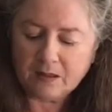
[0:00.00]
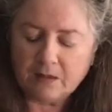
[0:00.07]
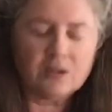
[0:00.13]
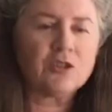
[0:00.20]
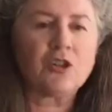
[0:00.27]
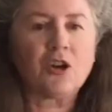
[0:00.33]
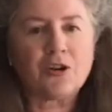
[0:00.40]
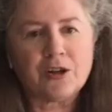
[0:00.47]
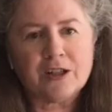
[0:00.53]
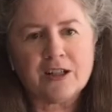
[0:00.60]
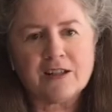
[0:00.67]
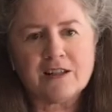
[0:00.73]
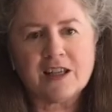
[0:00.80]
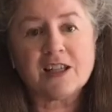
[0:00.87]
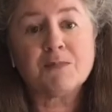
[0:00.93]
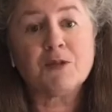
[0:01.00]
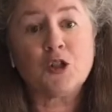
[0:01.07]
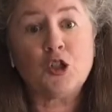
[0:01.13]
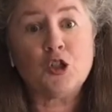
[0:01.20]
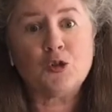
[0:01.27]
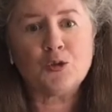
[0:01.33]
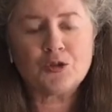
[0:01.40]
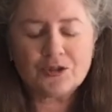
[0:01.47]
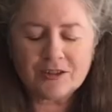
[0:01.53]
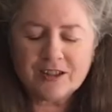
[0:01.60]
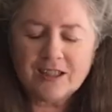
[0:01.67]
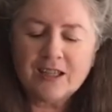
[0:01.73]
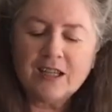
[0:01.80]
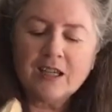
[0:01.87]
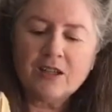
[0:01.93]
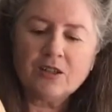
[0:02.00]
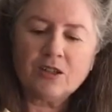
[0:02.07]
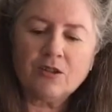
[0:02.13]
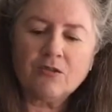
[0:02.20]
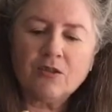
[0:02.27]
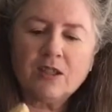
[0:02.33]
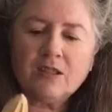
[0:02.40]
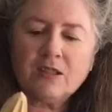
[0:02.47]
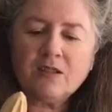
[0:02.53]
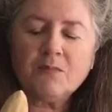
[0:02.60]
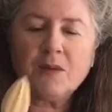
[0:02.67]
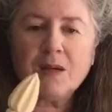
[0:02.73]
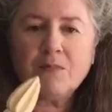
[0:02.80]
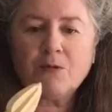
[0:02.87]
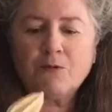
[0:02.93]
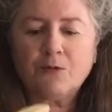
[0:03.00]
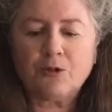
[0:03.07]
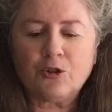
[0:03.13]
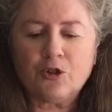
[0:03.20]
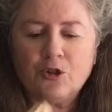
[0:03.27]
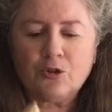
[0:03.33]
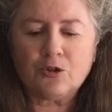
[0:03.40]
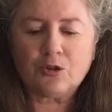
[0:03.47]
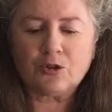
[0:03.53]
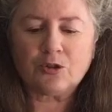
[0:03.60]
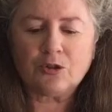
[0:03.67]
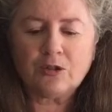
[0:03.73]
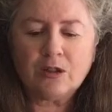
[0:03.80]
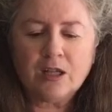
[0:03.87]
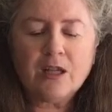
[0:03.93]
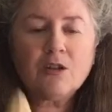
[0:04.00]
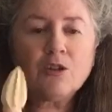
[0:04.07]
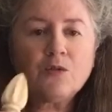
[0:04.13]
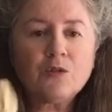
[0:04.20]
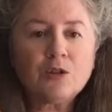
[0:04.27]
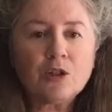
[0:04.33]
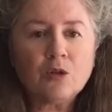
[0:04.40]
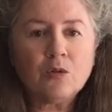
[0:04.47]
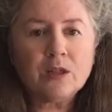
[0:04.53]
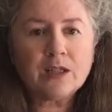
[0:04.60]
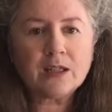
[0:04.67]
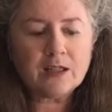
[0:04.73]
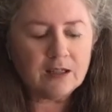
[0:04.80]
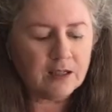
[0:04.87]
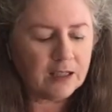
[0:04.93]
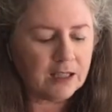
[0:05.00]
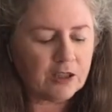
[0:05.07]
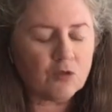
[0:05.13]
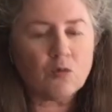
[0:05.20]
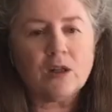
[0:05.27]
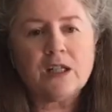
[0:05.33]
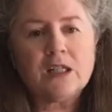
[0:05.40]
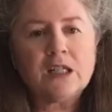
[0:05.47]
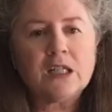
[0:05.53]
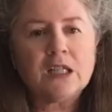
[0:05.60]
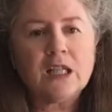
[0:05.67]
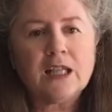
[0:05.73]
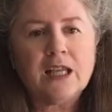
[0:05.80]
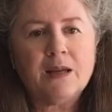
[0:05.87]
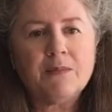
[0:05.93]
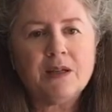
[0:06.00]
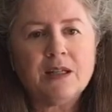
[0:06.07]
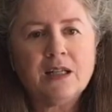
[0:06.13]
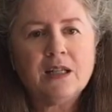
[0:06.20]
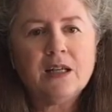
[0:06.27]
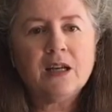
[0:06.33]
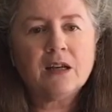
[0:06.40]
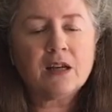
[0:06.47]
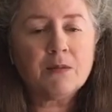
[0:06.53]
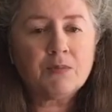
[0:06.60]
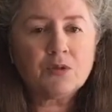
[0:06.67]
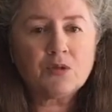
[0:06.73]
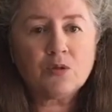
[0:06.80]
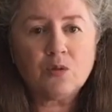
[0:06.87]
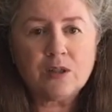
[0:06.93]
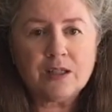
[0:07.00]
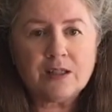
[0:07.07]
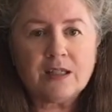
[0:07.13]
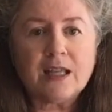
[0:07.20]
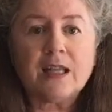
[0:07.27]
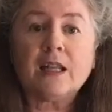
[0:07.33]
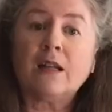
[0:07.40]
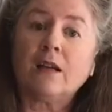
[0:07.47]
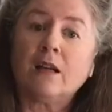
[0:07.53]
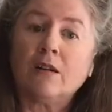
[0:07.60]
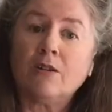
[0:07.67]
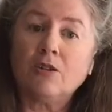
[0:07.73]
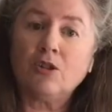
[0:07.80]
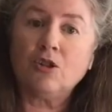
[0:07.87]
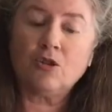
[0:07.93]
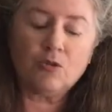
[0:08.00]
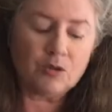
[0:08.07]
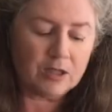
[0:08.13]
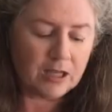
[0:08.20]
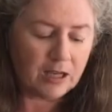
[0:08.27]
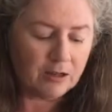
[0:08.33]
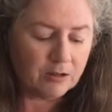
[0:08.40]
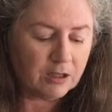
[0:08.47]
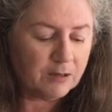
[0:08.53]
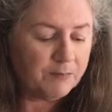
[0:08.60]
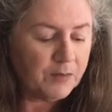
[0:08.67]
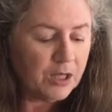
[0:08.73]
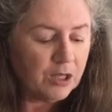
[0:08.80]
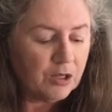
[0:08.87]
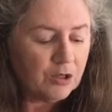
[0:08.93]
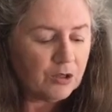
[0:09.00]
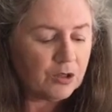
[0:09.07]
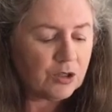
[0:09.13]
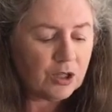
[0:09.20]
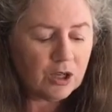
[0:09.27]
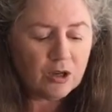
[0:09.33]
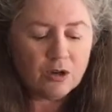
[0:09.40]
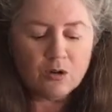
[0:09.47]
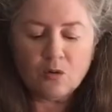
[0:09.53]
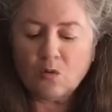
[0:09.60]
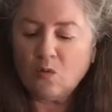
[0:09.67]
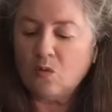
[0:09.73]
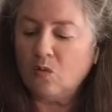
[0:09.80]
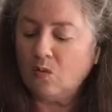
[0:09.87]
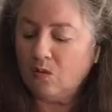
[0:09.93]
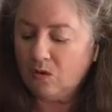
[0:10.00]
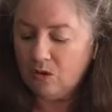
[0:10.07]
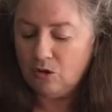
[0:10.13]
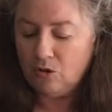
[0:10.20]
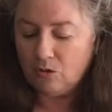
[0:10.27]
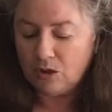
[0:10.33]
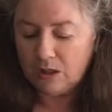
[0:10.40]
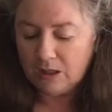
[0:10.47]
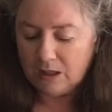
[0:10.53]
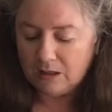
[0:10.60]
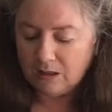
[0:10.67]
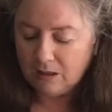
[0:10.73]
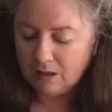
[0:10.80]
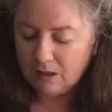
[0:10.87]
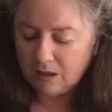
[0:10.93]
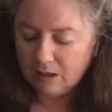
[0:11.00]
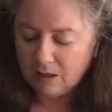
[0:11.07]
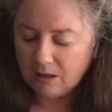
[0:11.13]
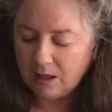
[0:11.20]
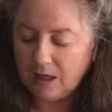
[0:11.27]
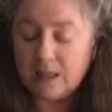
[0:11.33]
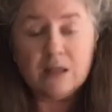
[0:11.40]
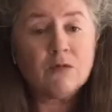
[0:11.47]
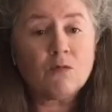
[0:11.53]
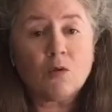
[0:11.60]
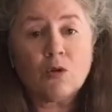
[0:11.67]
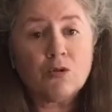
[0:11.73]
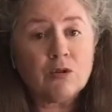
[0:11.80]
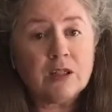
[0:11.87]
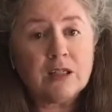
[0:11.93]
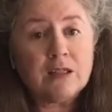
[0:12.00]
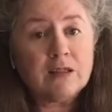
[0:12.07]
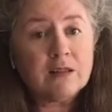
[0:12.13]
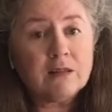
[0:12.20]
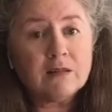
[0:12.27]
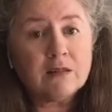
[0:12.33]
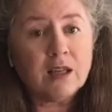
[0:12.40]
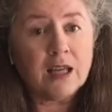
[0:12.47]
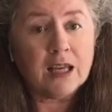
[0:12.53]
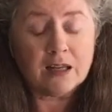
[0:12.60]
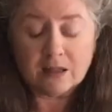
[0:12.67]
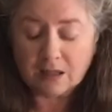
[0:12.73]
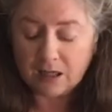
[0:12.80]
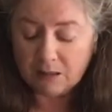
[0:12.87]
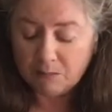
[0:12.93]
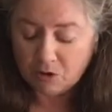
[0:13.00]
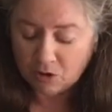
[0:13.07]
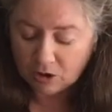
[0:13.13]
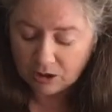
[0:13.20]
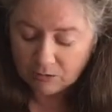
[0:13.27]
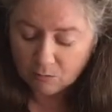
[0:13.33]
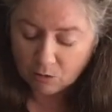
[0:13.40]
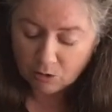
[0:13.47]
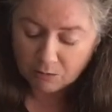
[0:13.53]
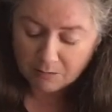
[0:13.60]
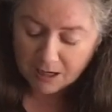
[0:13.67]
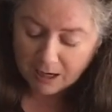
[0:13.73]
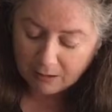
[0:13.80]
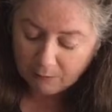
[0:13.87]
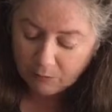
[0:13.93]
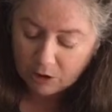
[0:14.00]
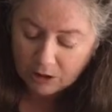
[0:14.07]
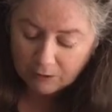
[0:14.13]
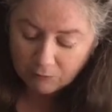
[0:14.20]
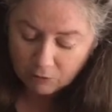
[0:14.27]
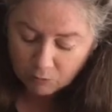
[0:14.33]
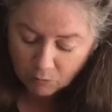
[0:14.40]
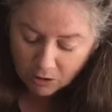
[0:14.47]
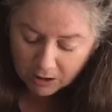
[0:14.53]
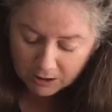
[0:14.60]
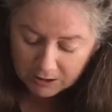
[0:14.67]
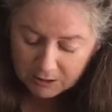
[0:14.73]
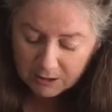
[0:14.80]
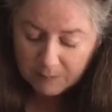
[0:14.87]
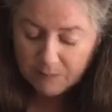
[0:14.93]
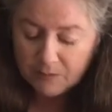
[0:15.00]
Sorry, that's the juice. So this is my preferred juicer. It goes very quick, it gets right into the lemon, a couple twists, and I got all the juice out. So you can, I didn't roll these ahead of time, but you can roll them now if you want.